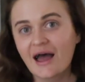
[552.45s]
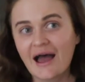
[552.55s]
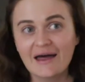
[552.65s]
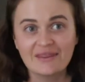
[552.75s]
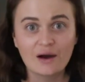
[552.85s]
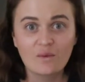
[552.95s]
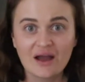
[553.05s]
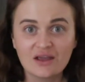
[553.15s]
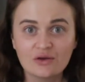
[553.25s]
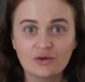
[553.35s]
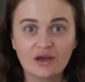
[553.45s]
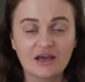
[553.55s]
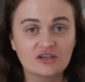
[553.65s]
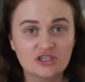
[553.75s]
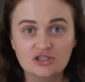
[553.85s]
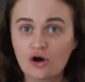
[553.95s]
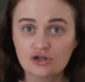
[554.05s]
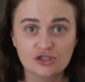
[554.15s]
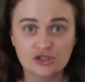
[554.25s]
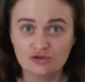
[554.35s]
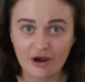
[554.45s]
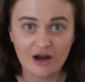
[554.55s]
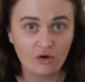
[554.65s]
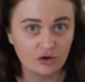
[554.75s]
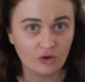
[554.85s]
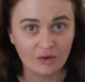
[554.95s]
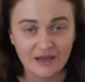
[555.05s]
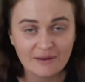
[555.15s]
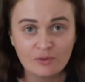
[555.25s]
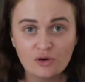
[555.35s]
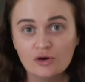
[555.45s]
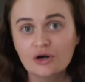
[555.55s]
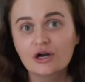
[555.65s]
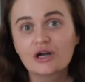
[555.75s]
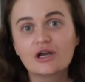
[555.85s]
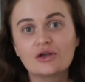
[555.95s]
and that way you can just concentrate on your ebook.